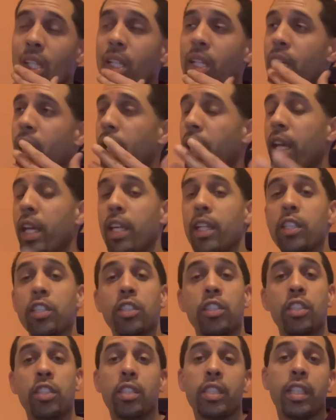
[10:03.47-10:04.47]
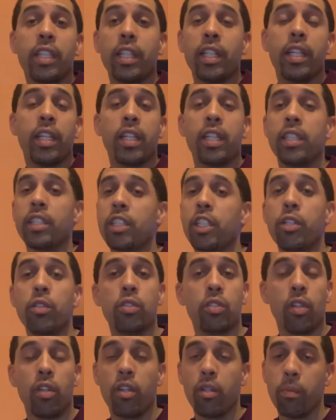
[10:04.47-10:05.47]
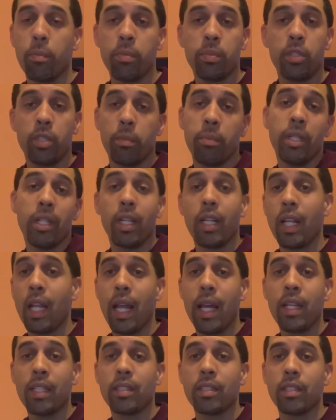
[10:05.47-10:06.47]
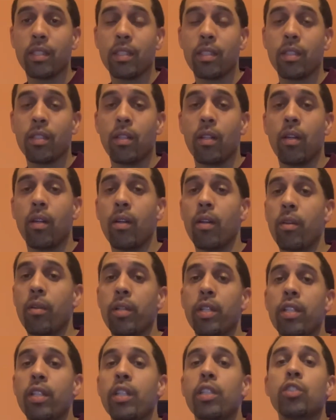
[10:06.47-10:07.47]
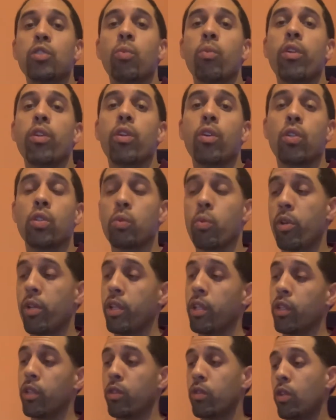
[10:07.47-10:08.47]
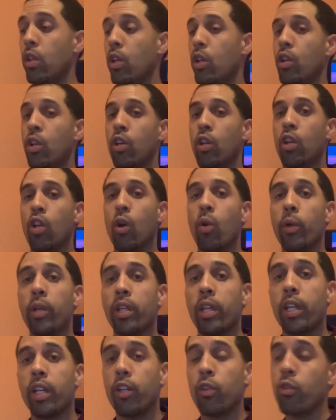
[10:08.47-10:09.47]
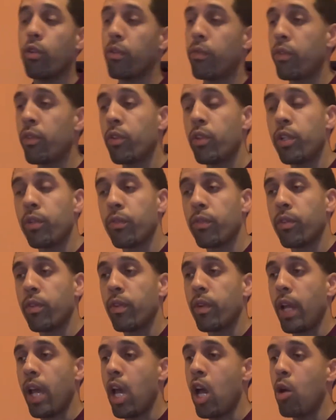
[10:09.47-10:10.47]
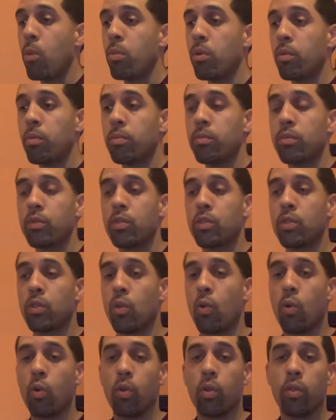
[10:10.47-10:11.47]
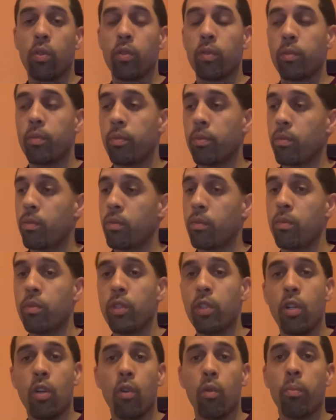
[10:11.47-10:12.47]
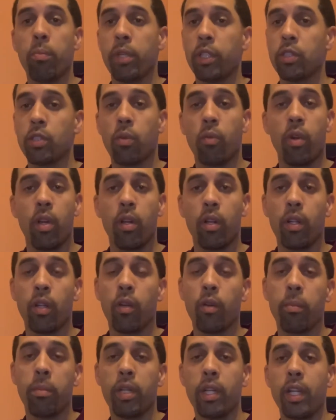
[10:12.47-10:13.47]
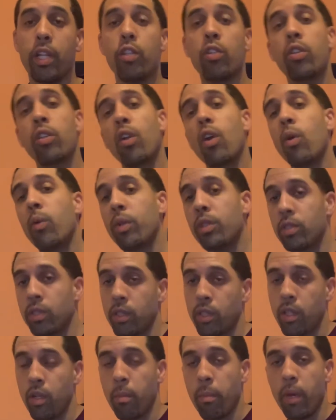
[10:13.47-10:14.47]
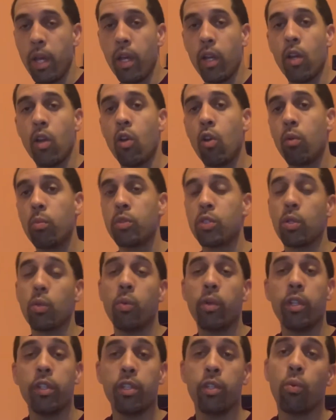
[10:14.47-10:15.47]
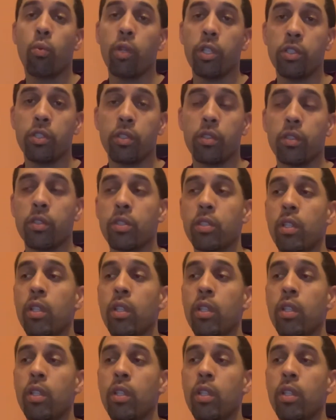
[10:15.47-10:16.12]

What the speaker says: And just it continues on to be a classic. It's one of those where you can go and get into a few different albums, or mix around a little bit, and you can always come back home to one of the originals.